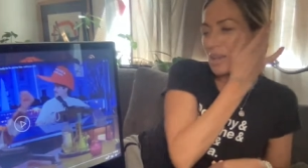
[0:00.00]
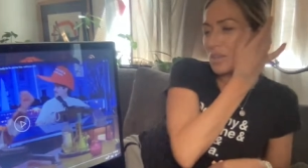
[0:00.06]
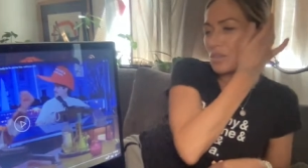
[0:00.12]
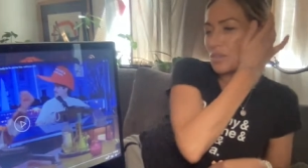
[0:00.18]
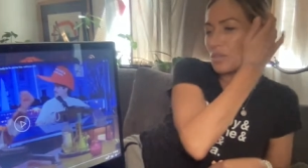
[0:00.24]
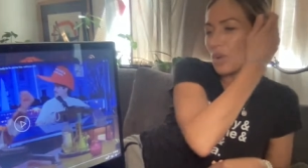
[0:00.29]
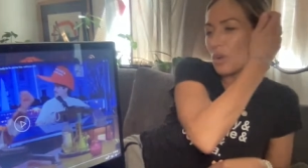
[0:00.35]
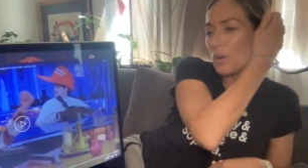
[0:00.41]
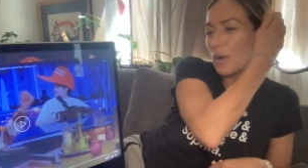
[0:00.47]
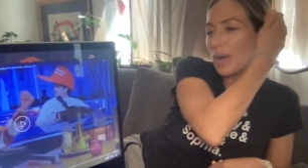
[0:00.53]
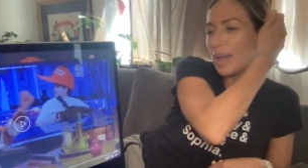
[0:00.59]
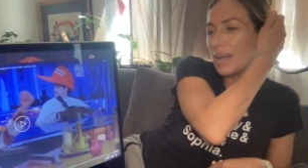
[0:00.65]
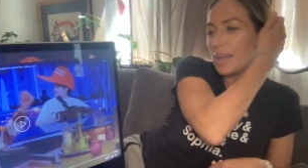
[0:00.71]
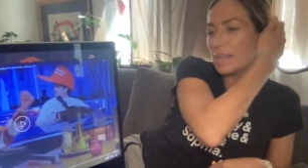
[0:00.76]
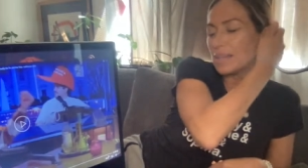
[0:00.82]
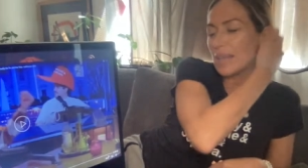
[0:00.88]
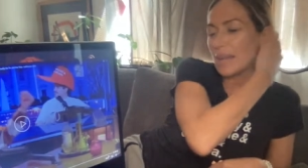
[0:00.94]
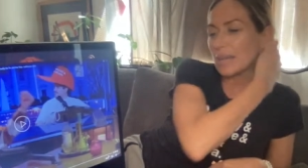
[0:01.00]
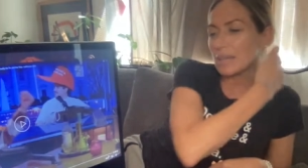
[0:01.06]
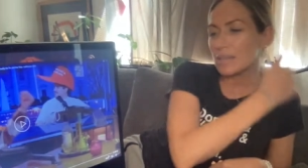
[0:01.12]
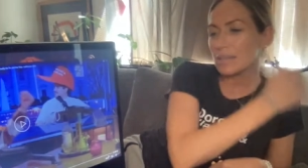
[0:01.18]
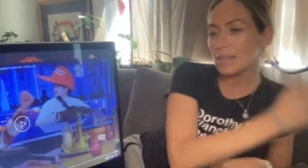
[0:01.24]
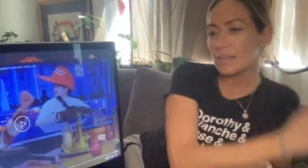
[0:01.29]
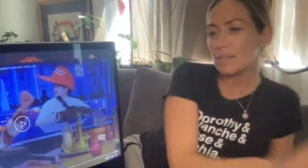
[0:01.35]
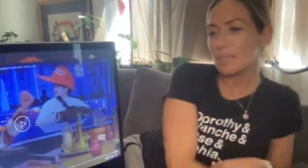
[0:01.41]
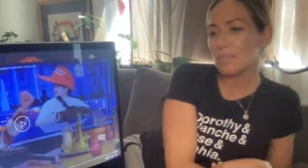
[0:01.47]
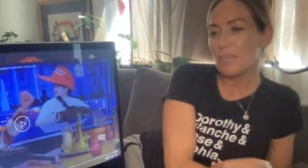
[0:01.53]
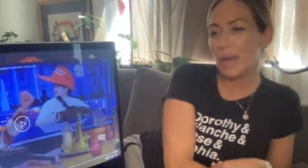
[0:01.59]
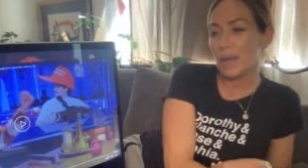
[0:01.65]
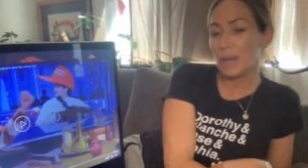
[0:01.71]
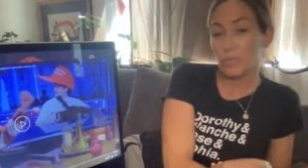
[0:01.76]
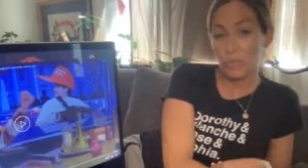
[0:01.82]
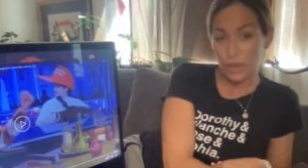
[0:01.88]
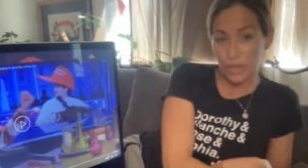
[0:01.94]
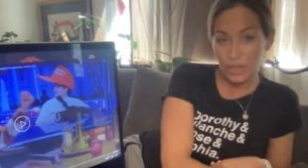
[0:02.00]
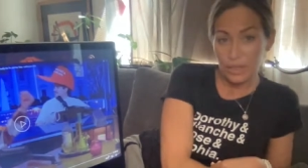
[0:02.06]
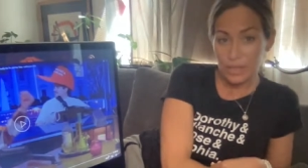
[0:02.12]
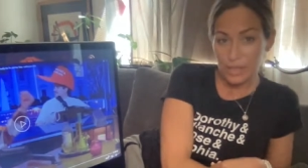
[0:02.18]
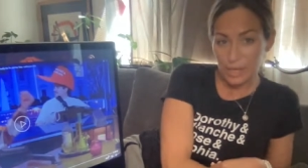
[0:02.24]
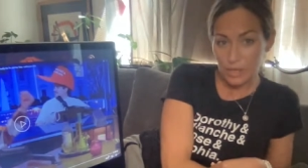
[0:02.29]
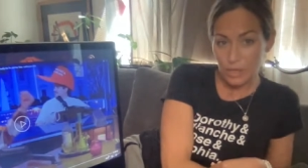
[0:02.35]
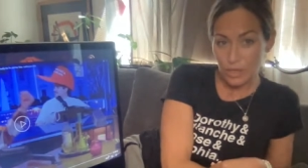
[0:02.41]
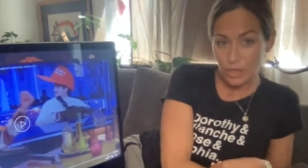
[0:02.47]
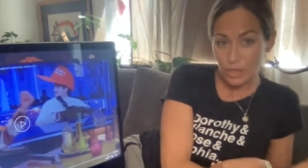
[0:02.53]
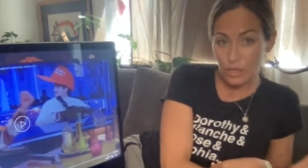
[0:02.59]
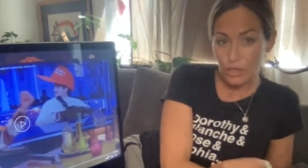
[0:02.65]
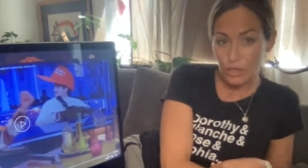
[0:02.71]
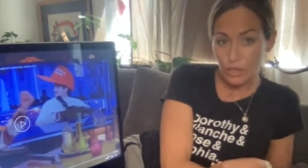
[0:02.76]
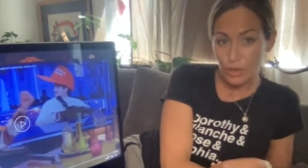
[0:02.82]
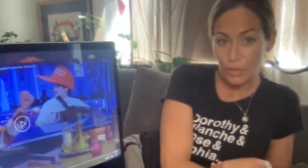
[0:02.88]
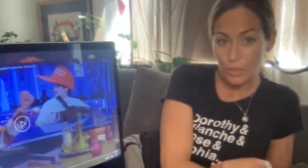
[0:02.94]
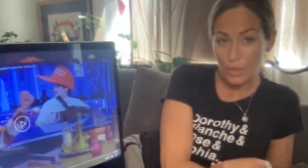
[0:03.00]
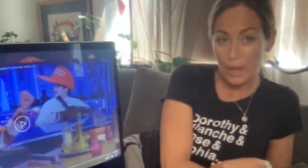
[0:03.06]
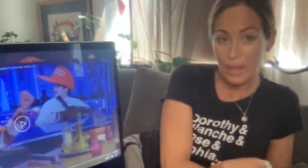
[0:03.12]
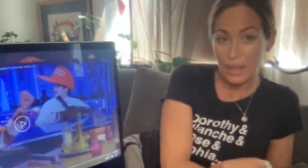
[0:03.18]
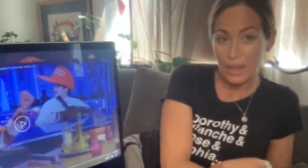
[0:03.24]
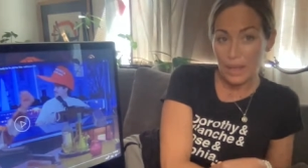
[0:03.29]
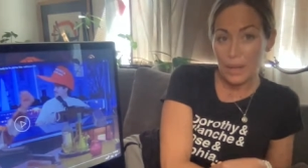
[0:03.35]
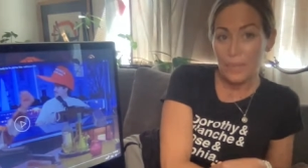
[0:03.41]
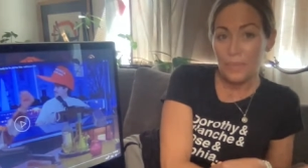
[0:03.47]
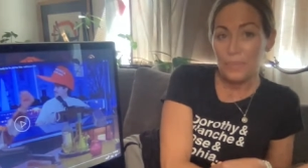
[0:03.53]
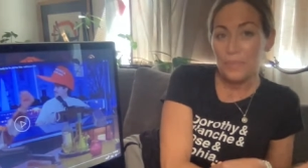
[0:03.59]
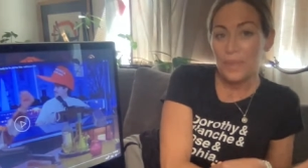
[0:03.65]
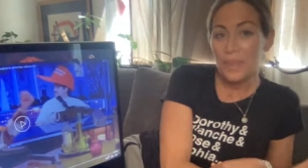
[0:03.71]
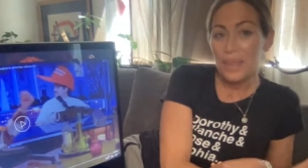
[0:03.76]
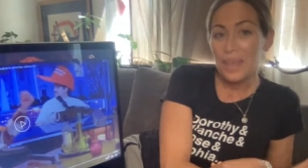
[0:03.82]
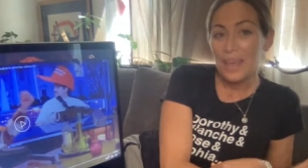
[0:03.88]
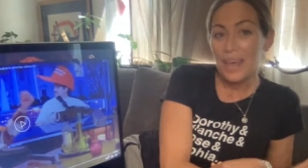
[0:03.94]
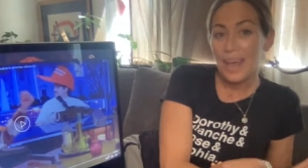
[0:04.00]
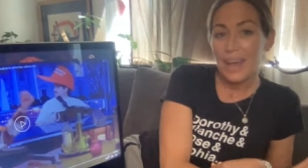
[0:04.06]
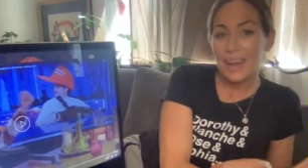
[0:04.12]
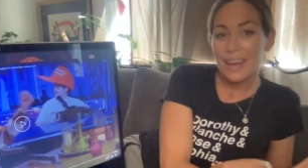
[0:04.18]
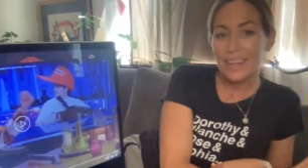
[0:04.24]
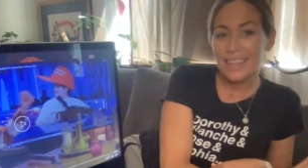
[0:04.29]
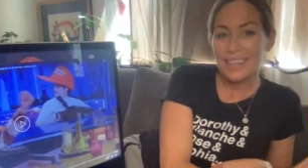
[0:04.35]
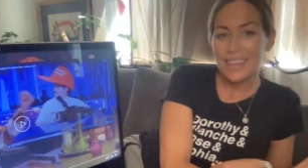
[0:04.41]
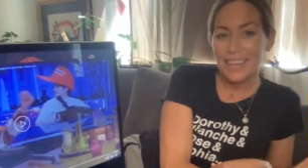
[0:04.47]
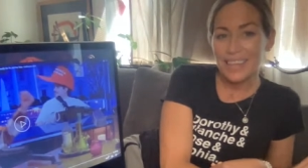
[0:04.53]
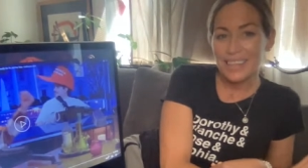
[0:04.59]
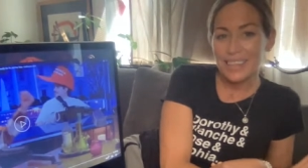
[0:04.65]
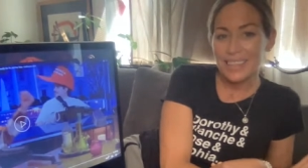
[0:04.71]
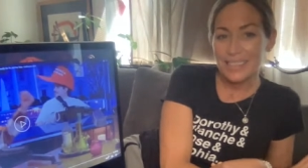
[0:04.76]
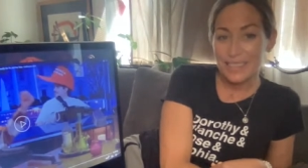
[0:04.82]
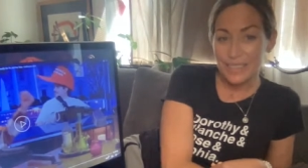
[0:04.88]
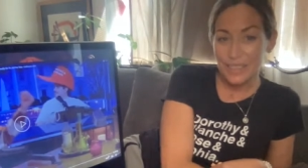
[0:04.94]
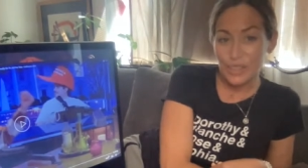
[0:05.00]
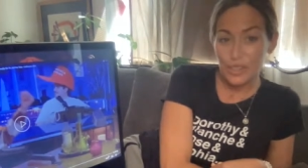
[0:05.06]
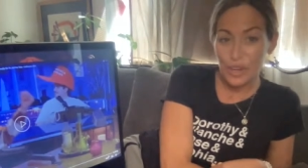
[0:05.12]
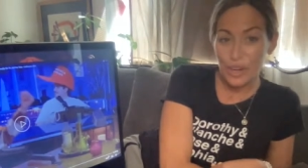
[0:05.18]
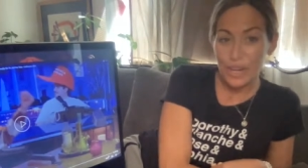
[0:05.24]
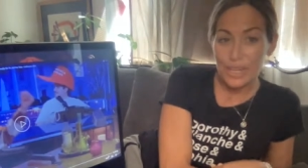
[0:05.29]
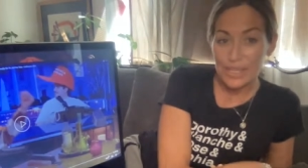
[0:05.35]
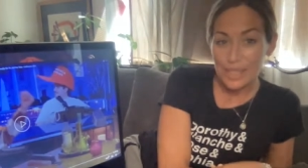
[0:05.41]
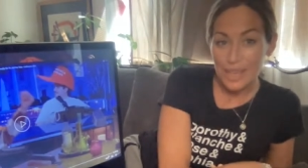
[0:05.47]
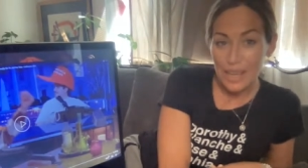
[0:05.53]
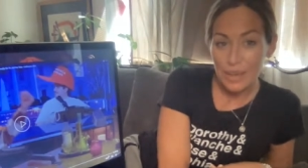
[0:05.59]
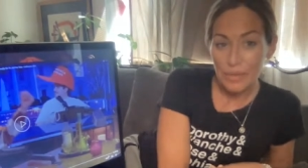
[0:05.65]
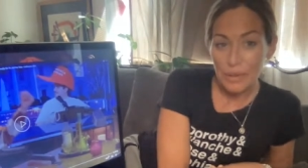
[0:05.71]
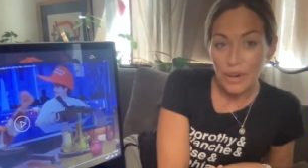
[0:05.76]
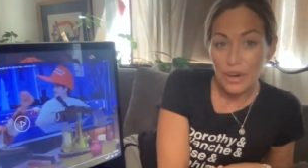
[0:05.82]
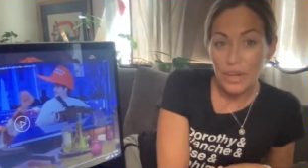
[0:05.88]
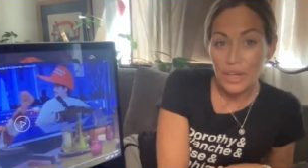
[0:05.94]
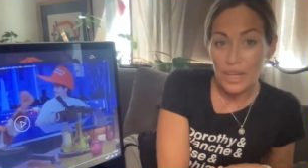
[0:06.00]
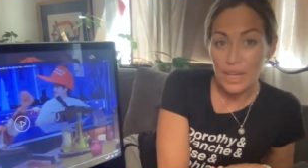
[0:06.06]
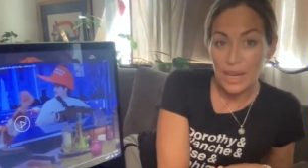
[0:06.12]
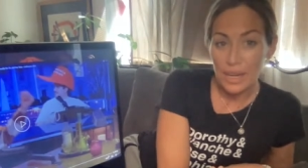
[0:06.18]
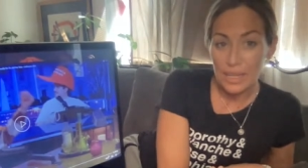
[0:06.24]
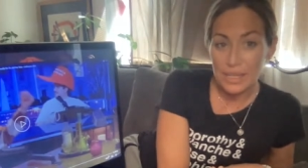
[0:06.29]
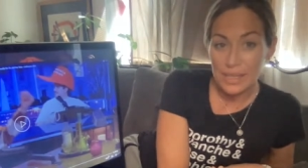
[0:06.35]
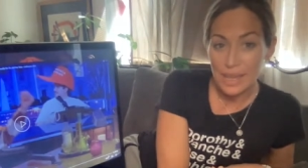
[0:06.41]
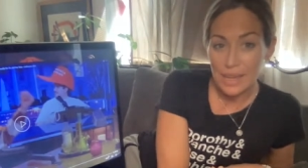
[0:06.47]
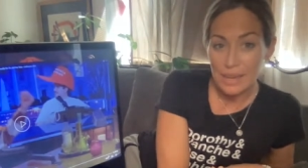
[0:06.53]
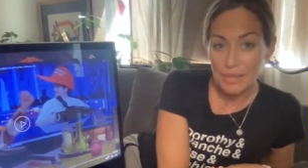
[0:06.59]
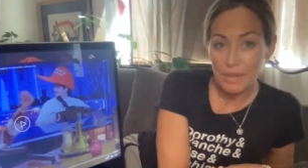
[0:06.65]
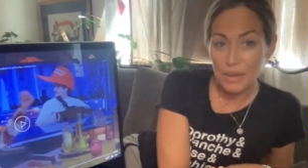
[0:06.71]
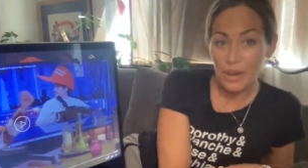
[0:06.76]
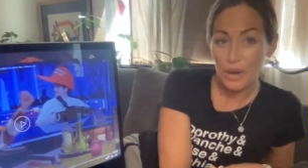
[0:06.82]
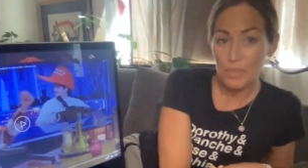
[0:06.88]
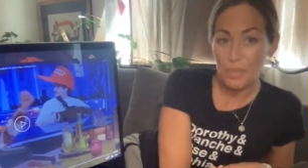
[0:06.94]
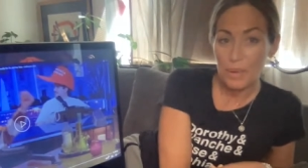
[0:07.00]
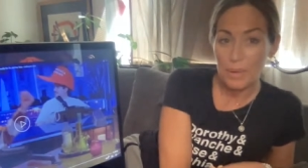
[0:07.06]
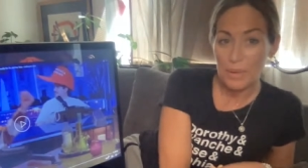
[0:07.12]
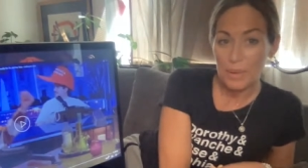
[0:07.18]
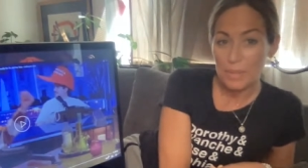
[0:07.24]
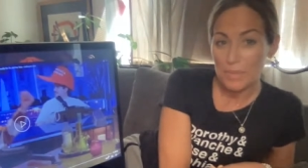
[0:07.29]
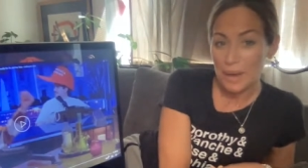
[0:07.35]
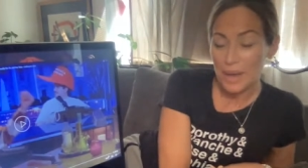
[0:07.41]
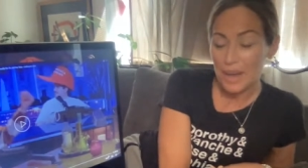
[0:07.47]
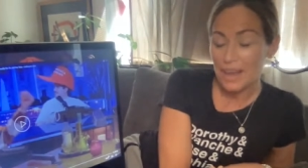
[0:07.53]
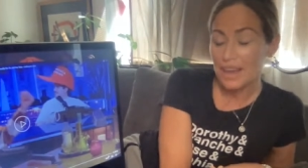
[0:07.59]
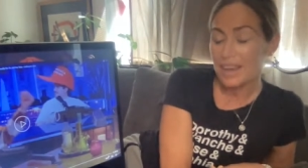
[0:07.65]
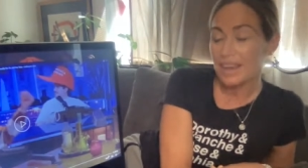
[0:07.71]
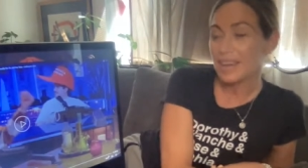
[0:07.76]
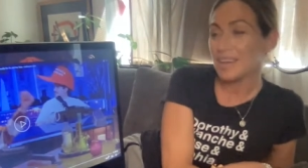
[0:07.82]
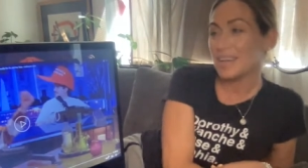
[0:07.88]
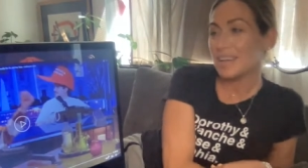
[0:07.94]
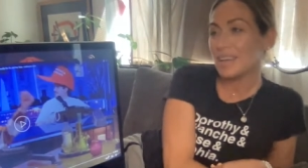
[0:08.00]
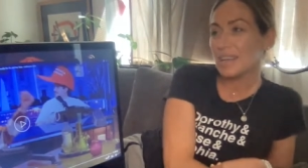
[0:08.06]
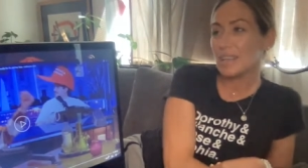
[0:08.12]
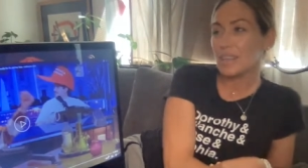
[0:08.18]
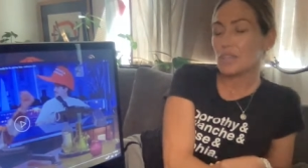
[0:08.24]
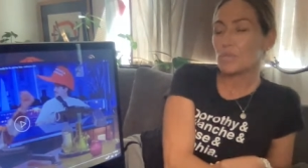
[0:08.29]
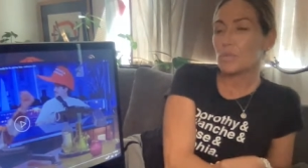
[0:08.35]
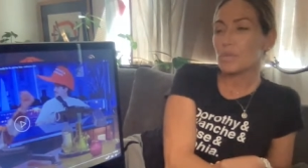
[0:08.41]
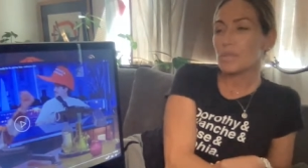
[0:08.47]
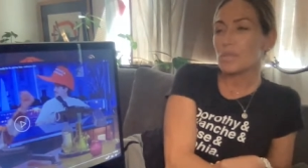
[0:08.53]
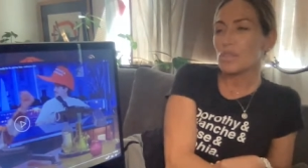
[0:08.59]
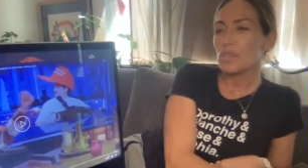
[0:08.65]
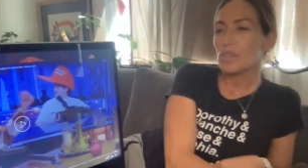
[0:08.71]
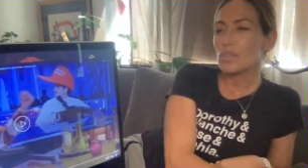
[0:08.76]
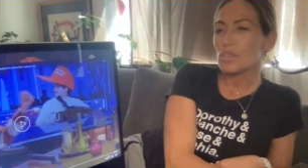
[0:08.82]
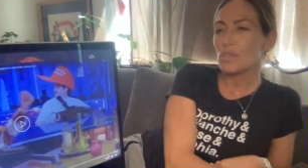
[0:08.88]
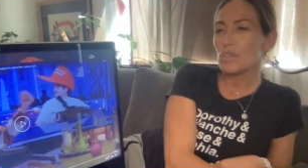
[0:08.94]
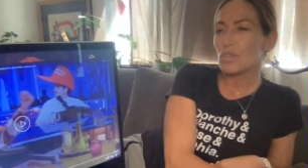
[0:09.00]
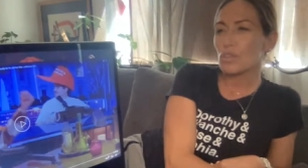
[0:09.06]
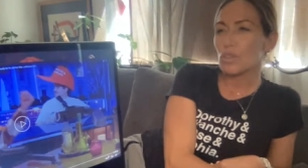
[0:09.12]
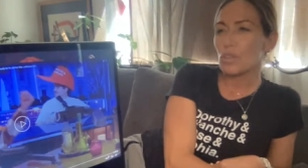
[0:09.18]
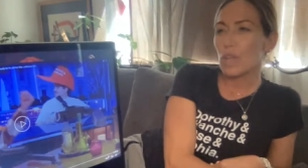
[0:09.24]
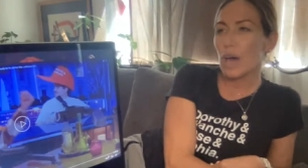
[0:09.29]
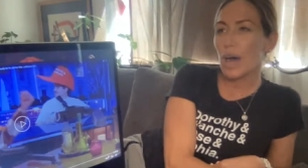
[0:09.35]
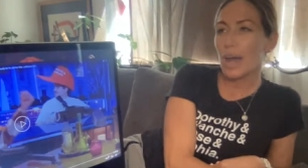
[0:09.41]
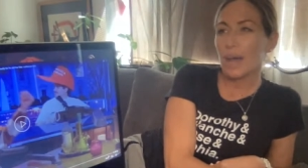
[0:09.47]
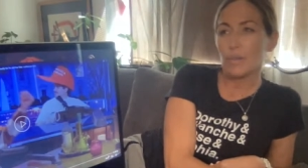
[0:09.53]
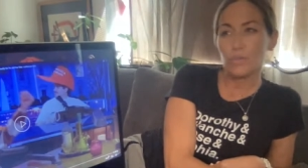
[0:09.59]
So I texted my real sister, Sloan Bella, and I said, should I save her? Can I save her? Blah, blah, blah. This was in July.